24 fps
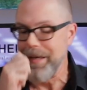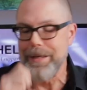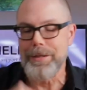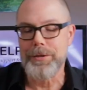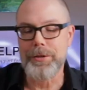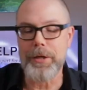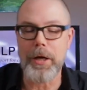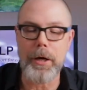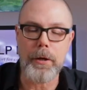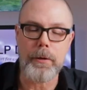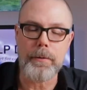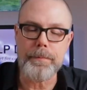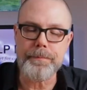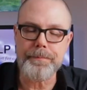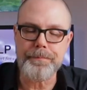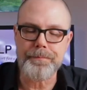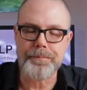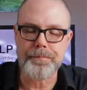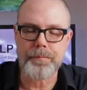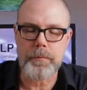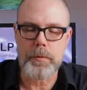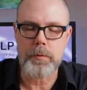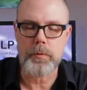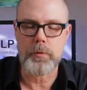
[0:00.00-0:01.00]
So,
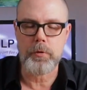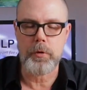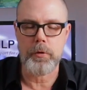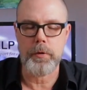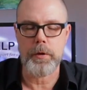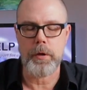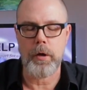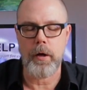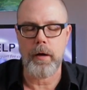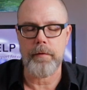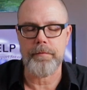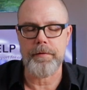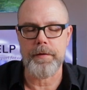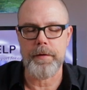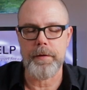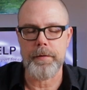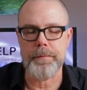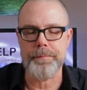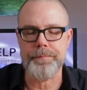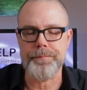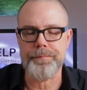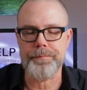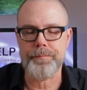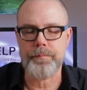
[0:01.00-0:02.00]
let me turn it off here.